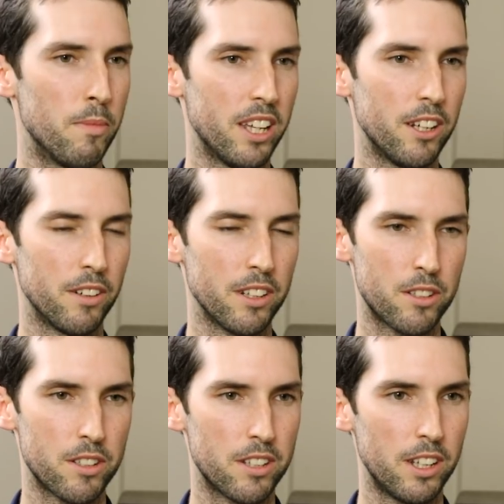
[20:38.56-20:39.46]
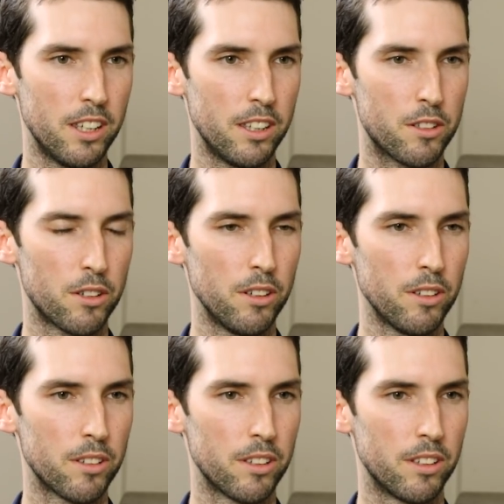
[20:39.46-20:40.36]
media interested in the
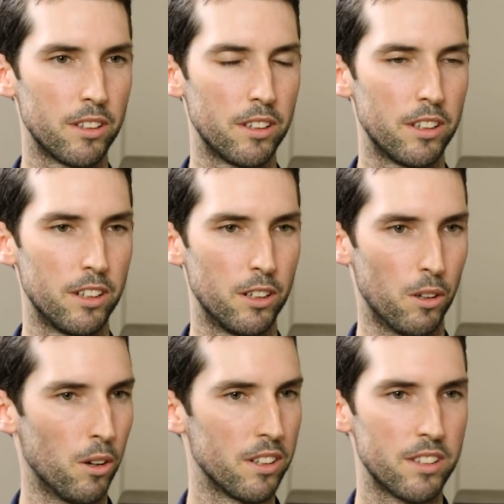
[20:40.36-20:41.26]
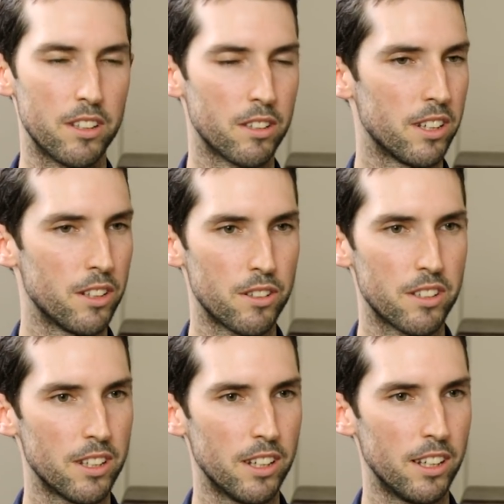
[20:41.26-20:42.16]
truth? Or is it just
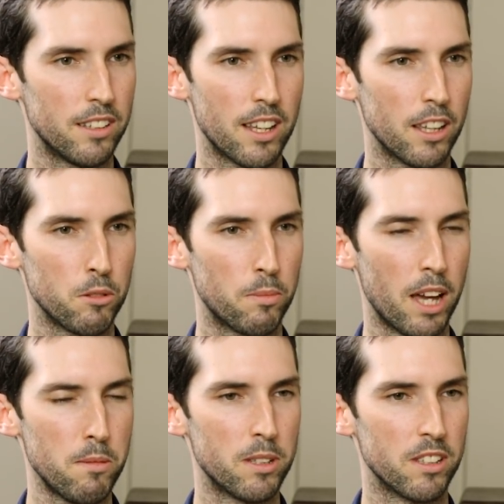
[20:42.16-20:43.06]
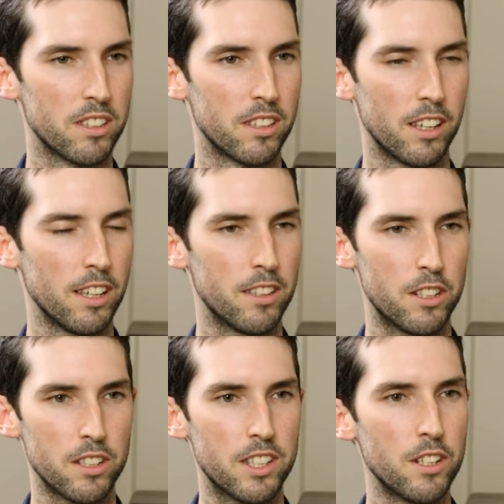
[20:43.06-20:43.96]
interested in selling papers? Is it
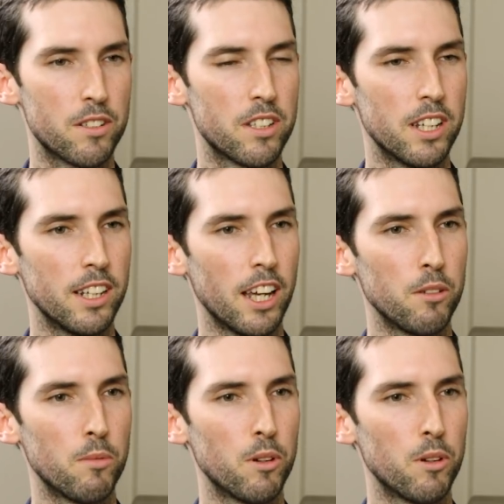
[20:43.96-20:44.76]
just interested in getting